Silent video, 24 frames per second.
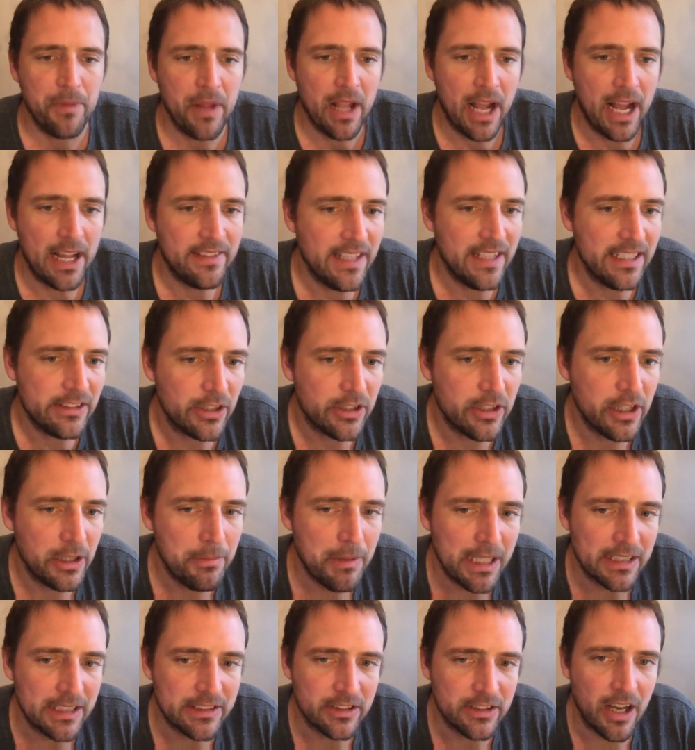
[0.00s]
I think there could
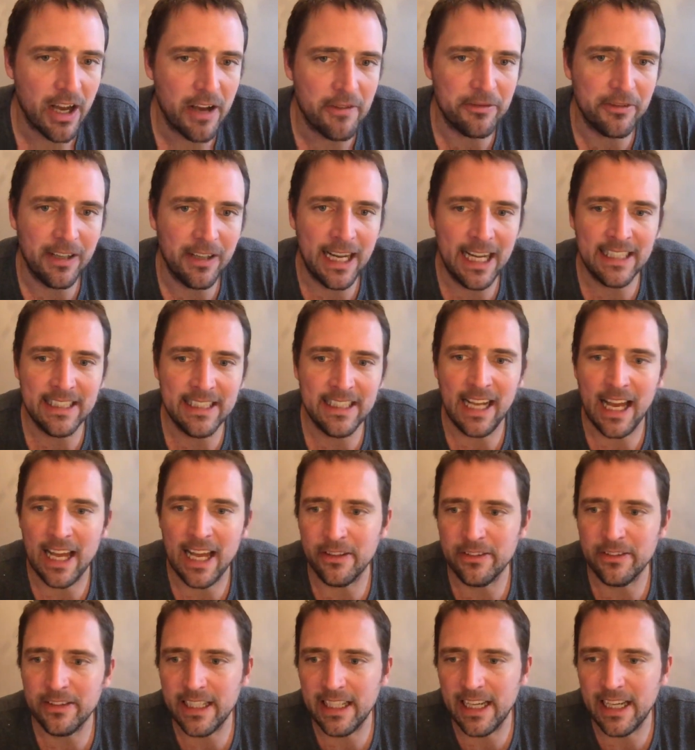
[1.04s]
be a soft landing. I
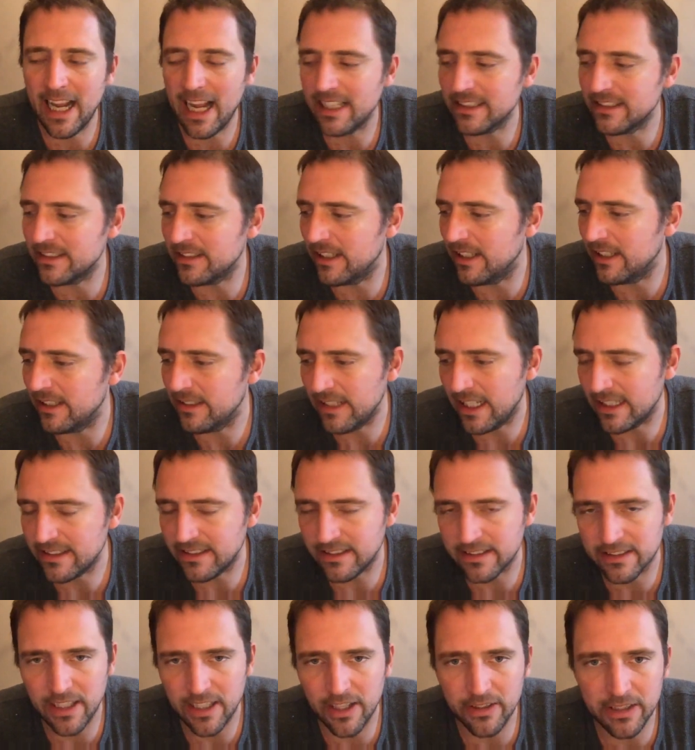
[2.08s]
don't think it has to
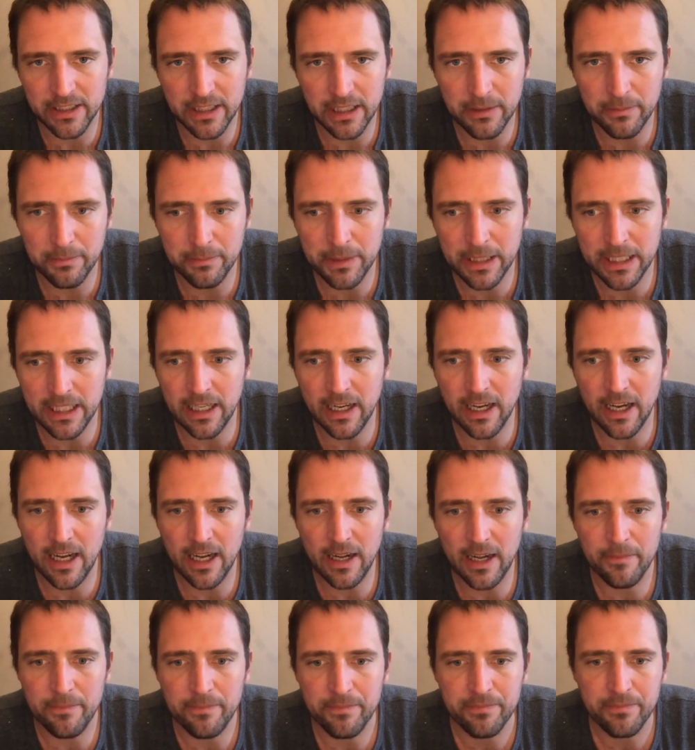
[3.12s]
necessarily be
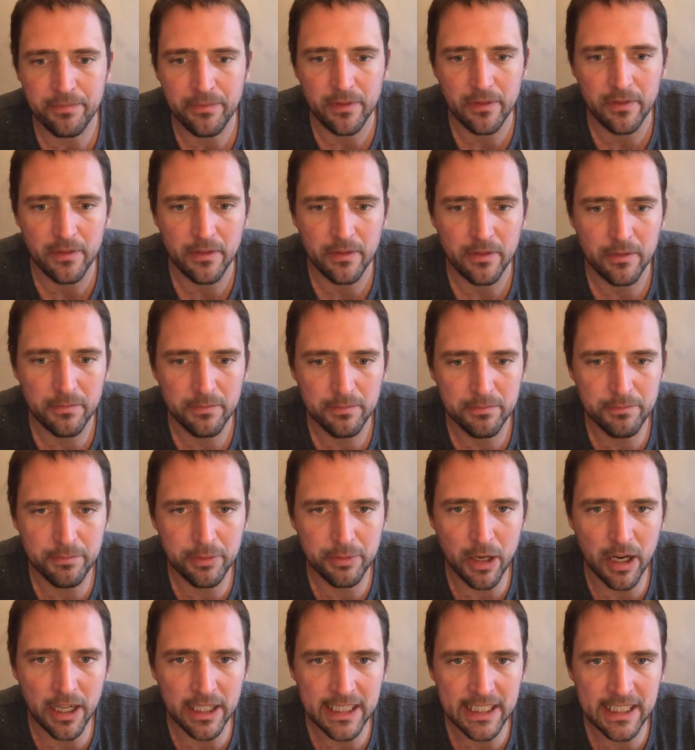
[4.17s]
um,
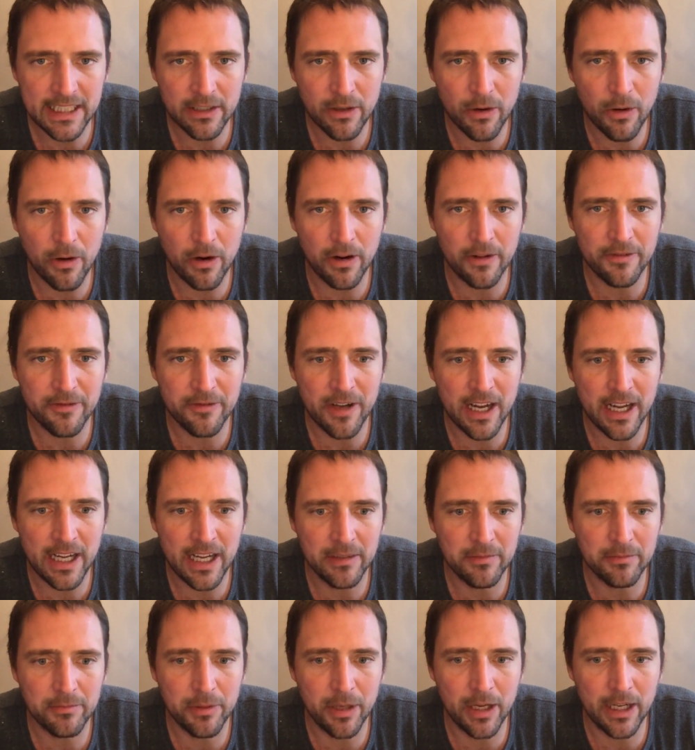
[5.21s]
bloody and
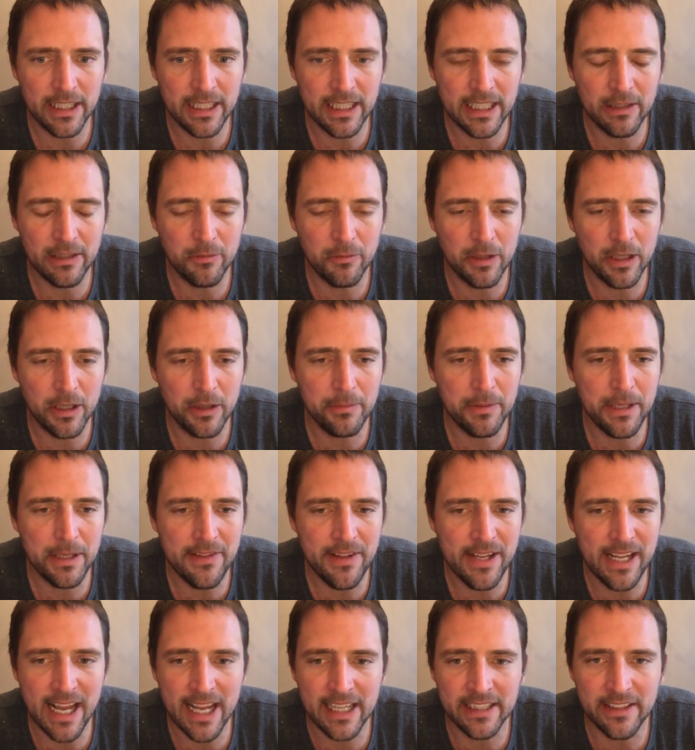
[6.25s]
horrifying, but it will be
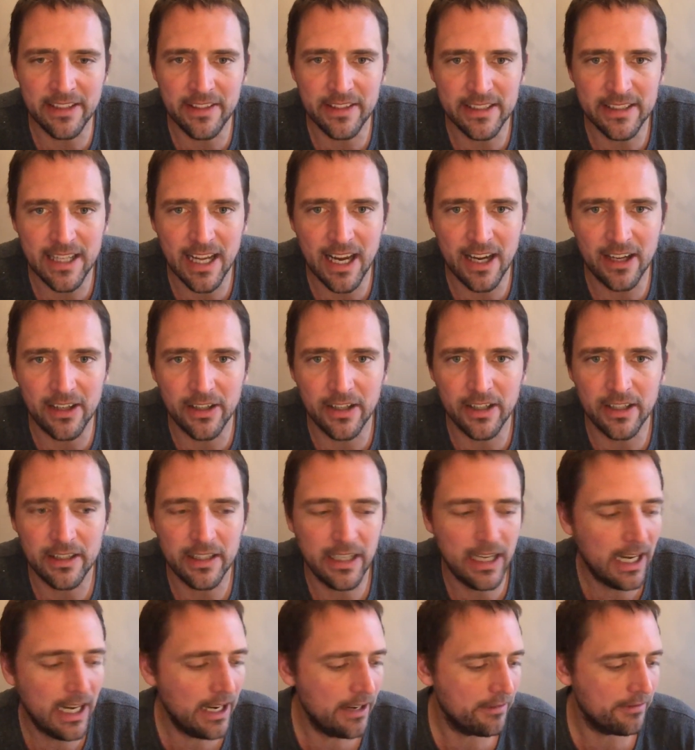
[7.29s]
the end of the dollar
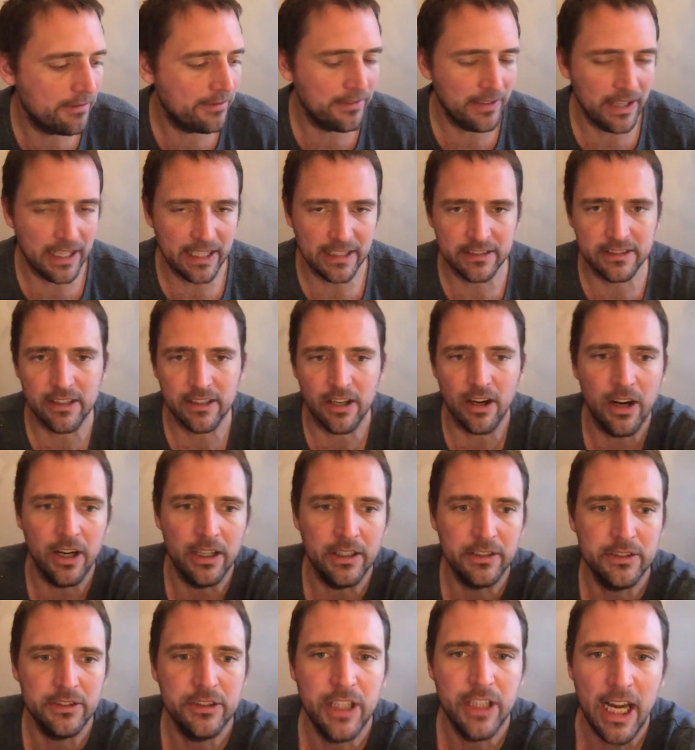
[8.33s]
if things
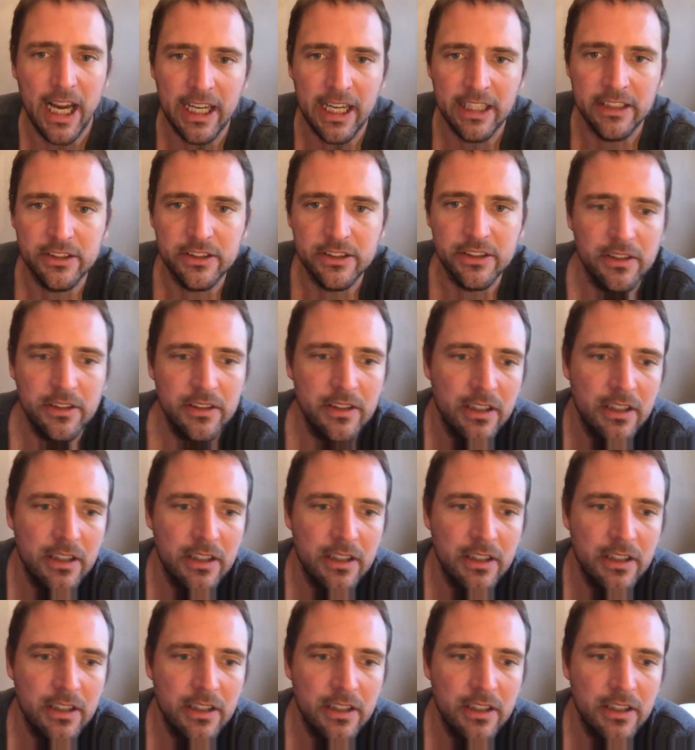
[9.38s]
aren't changed.